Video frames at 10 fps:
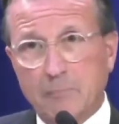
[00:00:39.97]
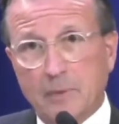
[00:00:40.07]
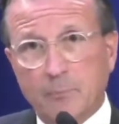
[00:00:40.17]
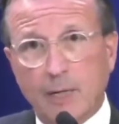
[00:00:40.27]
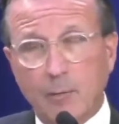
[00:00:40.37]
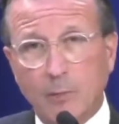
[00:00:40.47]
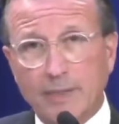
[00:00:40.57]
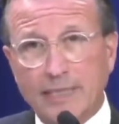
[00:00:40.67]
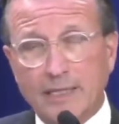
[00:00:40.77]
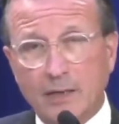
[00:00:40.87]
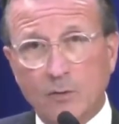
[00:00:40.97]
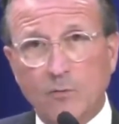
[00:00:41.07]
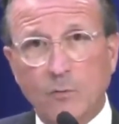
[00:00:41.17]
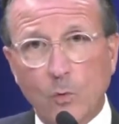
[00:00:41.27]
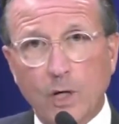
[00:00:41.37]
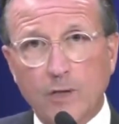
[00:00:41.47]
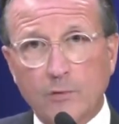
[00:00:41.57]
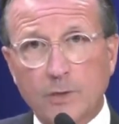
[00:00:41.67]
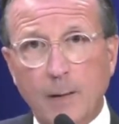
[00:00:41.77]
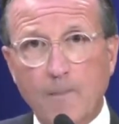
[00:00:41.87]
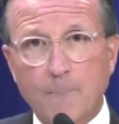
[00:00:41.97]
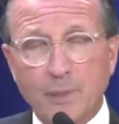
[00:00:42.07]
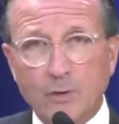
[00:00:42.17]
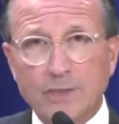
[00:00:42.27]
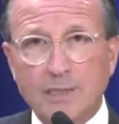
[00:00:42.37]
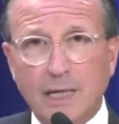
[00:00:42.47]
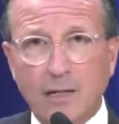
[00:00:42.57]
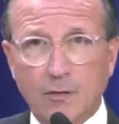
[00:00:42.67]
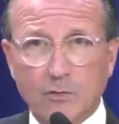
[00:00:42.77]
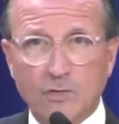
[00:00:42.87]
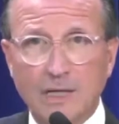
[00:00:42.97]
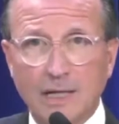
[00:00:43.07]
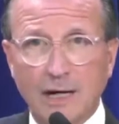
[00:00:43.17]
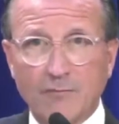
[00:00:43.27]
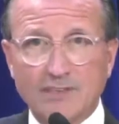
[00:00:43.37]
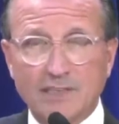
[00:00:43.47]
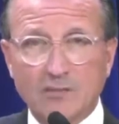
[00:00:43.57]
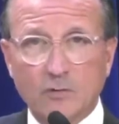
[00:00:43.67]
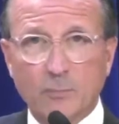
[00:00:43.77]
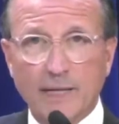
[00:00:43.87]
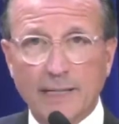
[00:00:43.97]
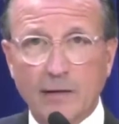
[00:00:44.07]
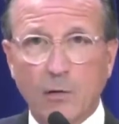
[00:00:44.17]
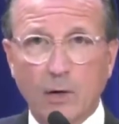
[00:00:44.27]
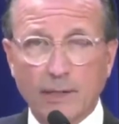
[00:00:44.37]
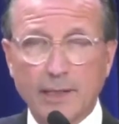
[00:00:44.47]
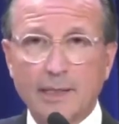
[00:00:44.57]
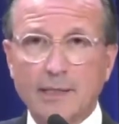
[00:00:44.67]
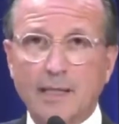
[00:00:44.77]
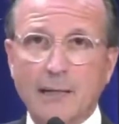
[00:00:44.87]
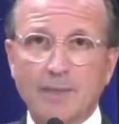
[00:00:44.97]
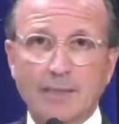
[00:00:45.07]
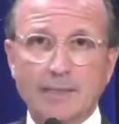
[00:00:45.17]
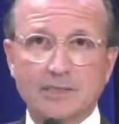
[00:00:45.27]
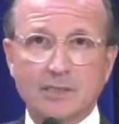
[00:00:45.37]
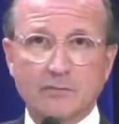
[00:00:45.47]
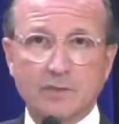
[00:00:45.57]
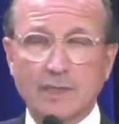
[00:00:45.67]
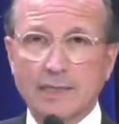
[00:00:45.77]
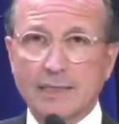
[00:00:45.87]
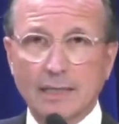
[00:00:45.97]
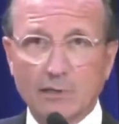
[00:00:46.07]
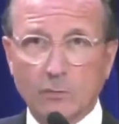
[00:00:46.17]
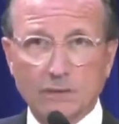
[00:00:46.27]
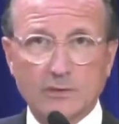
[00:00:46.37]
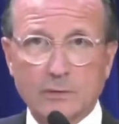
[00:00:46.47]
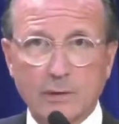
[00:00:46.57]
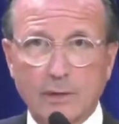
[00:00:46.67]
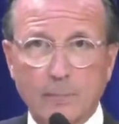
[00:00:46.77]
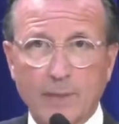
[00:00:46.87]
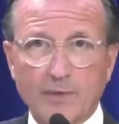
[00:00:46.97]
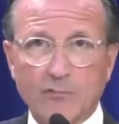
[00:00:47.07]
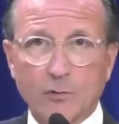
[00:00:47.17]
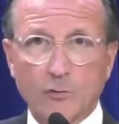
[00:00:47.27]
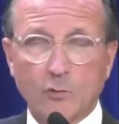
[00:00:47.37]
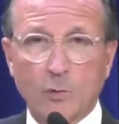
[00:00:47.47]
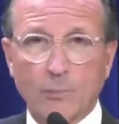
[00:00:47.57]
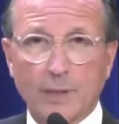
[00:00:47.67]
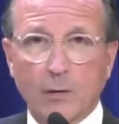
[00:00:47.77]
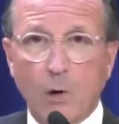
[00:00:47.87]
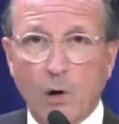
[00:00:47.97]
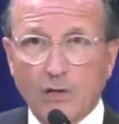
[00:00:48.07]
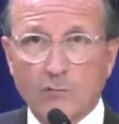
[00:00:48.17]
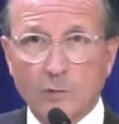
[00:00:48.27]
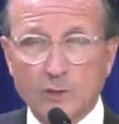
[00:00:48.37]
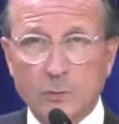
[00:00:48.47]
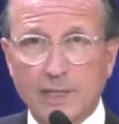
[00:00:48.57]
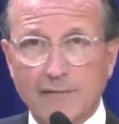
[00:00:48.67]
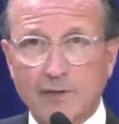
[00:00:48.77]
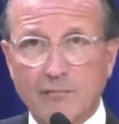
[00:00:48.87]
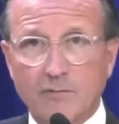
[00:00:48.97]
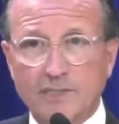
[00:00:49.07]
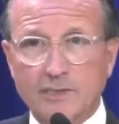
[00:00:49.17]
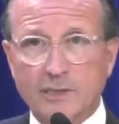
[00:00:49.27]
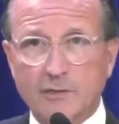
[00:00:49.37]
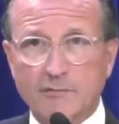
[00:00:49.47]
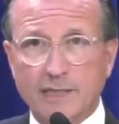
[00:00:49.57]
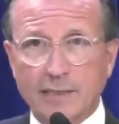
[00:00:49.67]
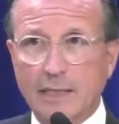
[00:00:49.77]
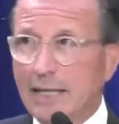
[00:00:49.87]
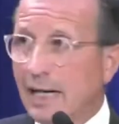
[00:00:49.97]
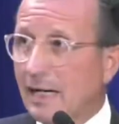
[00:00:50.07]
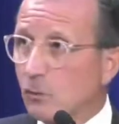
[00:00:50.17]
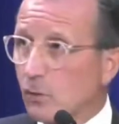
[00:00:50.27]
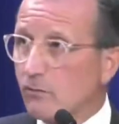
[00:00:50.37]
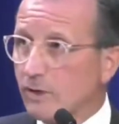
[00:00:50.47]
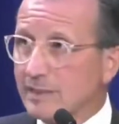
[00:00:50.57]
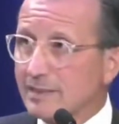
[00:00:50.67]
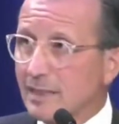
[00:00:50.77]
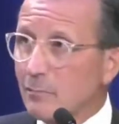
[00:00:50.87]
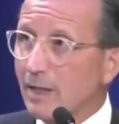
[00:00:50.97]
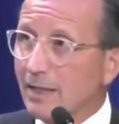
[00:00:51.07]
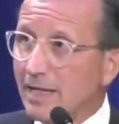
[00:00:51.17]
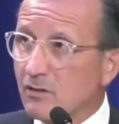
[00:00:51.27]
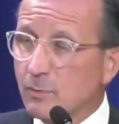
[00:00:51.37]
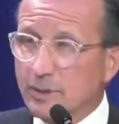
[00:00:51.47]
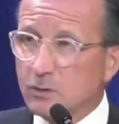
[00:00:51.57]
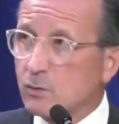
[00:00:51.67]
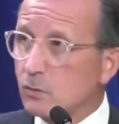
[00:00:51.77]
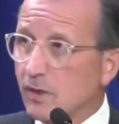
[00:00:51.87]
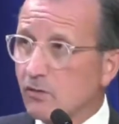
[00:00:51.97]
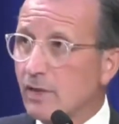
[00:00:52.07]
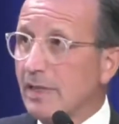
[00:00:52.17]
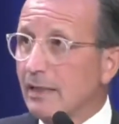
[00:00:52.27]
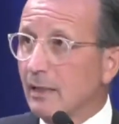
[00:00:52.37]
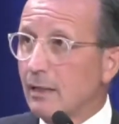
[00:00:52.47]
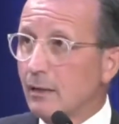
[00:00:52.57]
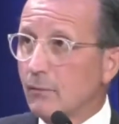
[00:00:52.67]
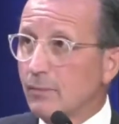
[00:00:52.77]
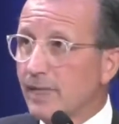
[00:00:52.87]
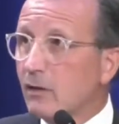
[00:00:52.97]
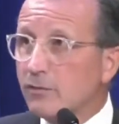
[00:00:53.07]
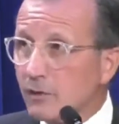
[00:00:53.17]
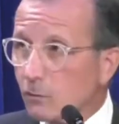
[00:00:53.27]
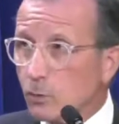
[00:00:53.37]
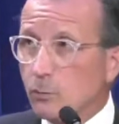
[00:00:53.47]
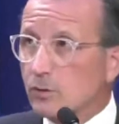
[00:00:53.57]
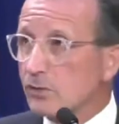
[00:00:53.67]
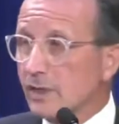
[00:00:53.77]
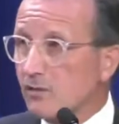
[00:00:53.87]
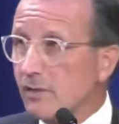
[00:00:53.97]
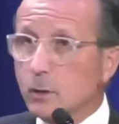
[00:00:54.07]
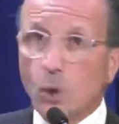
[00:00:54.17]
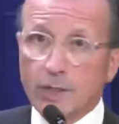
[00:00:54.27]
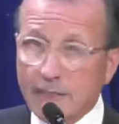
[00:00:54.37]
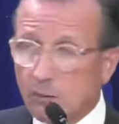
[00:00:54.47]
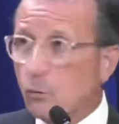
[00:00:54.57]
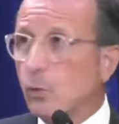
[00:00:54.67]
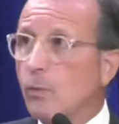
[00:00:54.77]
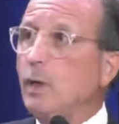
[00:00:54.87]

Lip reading: probably another $400 billion of excessive spending on climate initiatives, none of which may be fruitful, but all of which would have an inflationary effect. I'd sort of like to take my last minute to address the elephant in the room, or should I say the donkey in the room.